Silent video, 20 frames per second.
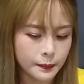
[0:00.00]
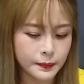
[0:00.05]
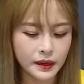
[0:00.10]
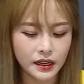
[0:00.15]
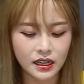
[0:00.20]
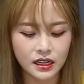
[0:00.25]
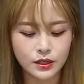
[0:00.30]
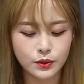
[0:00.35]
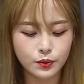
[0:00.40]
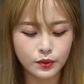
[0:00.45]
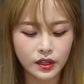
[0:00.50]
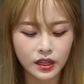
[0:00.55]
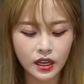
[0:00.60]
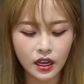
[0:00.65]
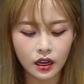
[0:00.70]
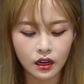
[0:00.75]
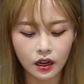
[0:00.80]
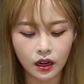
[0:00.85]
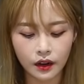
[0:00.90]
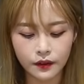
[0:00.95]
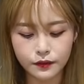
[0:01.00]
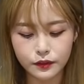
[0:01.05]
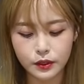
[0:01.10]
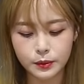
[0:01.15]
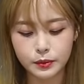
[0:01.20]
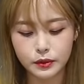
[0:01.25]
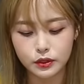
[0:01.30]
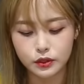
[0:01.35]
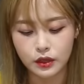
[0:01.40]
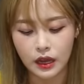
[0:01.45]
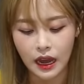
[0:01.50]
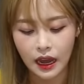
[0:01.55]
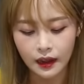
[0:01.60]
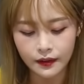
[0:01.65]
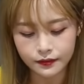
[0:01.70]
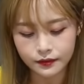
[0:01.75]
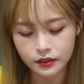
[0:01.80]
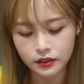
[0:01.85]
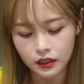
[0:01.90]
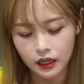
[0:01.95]
but it's really uncomfortable to
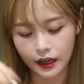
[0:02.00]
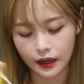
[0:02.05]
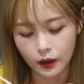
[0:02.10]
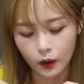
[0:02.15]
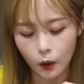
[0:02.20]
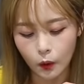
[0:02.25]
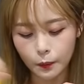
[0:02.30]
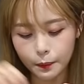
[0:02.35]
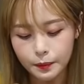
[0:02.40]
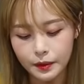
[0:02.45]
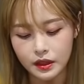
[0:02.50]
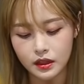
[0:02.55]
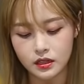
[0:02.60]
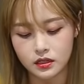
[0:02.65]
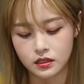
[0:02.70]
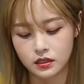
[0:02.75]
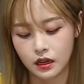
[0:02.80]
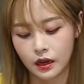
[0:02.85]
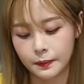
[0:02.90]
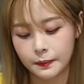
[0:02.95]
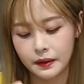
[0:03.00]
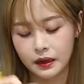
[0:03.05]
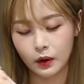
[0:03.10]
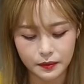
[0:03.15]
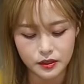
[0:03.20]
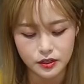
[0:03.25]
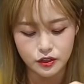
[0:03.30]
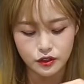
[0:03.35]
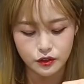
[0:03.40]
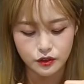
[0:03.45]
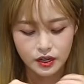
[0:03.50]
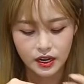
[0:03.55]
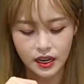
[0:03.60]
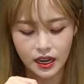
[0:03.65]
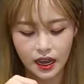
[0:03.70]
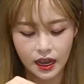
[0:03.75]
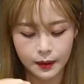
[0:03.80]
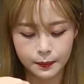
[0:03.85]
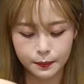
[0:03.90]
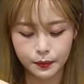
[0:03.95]
have to like open this up and the
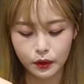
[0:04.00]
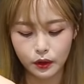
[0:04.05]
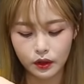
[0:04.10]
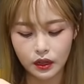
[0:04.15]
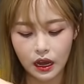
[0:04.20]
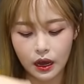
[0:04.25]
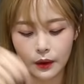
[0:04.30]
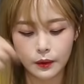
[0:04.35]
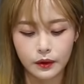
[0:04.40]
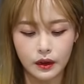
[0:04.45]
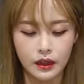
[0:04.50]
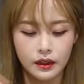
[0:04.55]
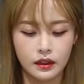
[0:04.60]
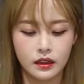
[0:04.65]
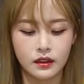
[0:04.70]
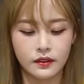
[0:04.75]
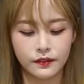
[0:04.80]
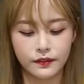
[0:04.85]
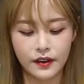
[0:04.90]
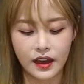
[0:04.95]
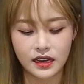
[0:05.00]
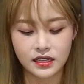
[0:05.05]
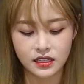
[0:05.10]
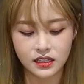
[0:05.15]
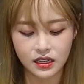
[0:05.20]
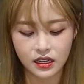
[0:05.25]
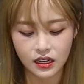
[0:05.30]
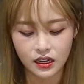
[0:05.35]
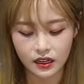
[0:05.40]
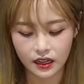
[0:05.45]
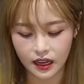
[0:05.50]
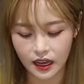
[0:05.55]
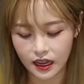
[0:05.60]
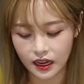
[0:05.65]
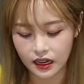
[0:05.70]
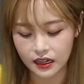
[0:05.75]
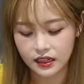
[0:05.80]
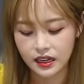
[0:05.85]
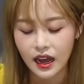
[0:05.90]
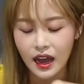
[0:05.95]
string and pull out and then fasten it
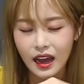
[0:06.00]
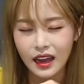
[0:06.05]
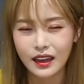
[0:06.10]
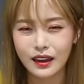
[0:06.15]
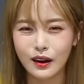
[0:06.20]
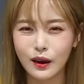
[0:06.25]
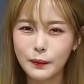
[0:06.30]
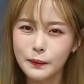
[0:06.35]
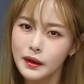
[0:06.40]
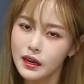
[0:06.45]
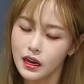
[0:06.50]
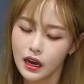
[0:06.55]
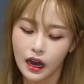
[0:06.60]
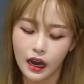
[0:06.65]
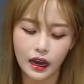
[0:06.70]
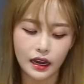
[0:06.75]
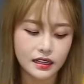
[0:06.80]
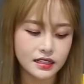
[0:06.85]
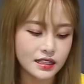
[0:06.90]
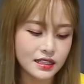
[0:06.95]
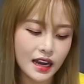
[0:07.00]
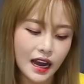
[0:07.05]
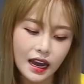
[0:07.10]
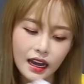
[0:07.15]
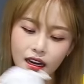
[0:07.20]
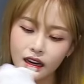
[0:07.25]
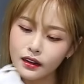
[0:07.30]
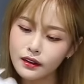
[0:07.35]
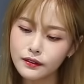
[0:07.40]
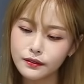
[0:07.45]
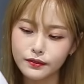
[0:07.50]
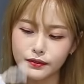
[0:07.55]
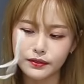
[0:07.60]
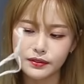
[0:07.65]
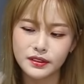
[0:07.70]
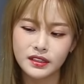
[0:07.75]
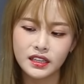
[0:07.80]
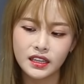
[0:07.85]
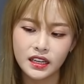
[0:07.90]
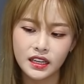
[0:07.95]
again and tie it up. It's kind of
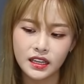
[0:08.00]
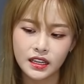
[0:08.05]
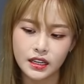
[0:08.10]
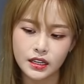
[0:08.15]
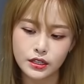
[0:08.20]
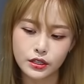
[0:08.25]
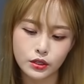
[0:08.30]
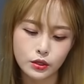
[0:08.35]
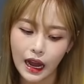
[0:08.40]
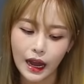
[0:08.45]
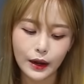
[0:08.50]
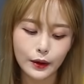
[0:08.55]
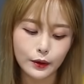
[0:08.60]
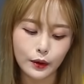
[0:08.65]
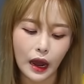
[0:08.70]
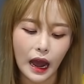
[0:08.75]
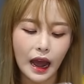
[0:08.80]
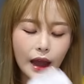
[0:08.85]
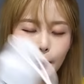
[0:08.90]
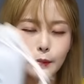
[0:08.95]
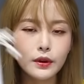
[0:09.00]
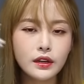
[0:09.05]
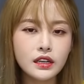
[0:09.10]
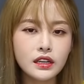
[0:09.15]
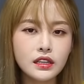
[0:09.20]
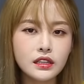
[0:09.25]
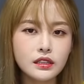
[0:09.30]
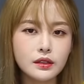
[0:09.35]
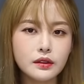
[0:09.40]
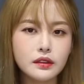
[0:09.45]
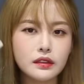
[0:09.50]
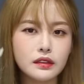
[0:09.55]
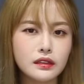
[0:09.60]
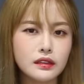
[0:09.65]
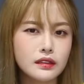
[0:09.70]
tedious. I don't know, I wouldn't